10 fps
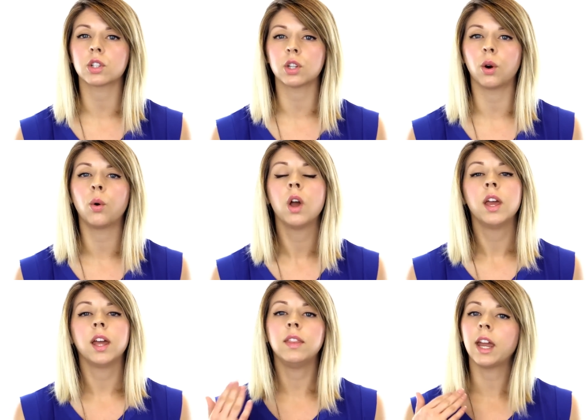So
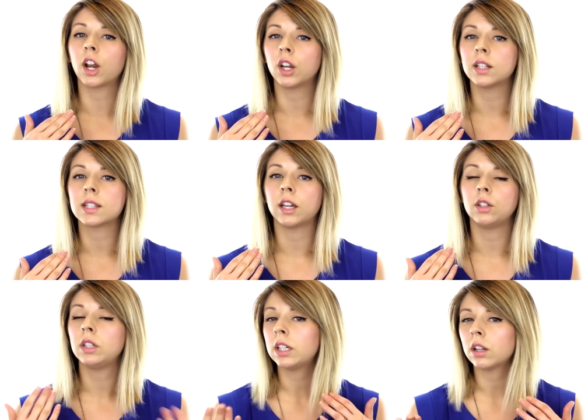in the areas
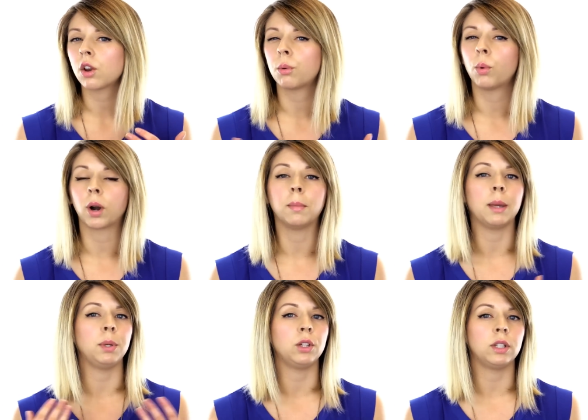that you need a little more,
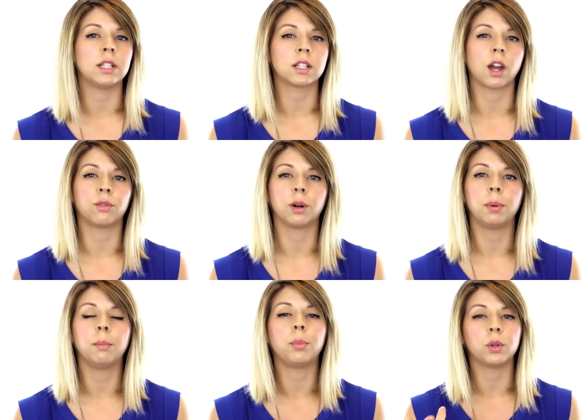maybe you need to cover a
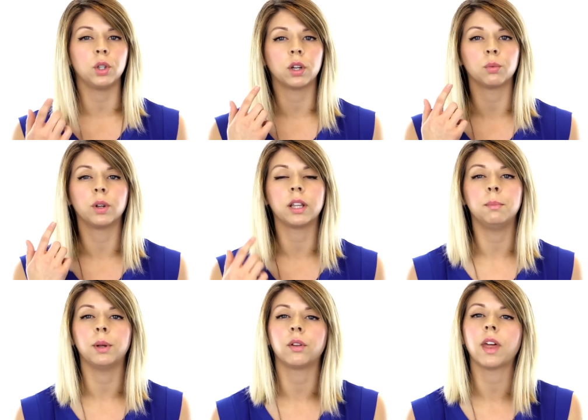pimple, you can
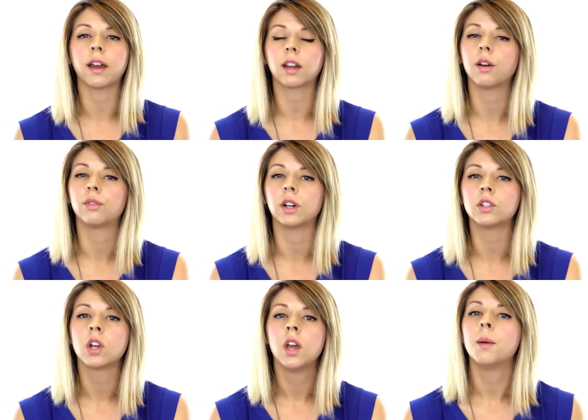really build that
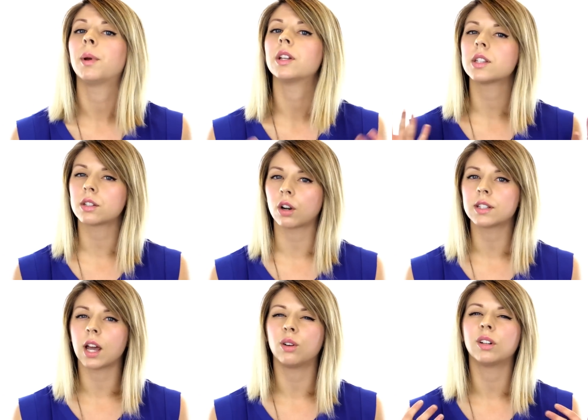coverage. But it
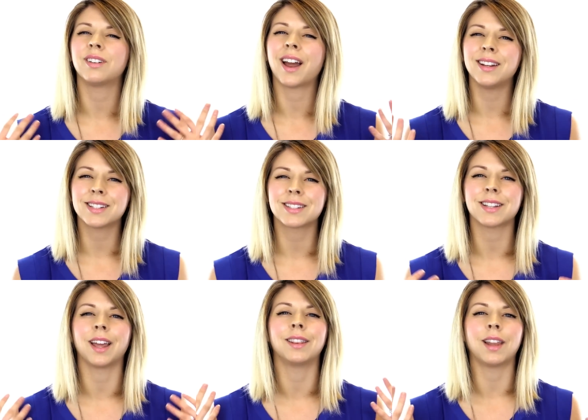starts out nice
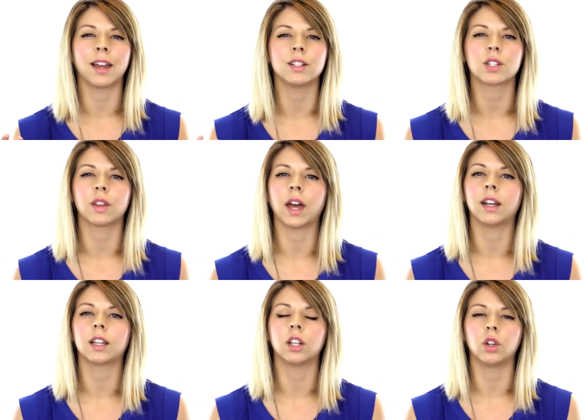and light so
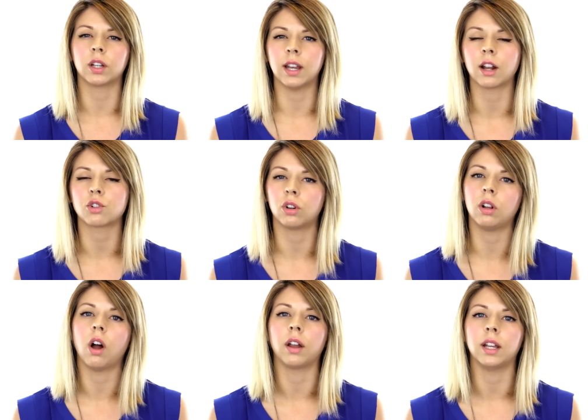that it can look
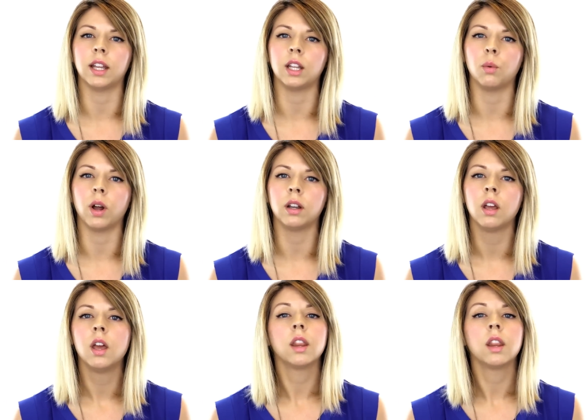natural on anyone.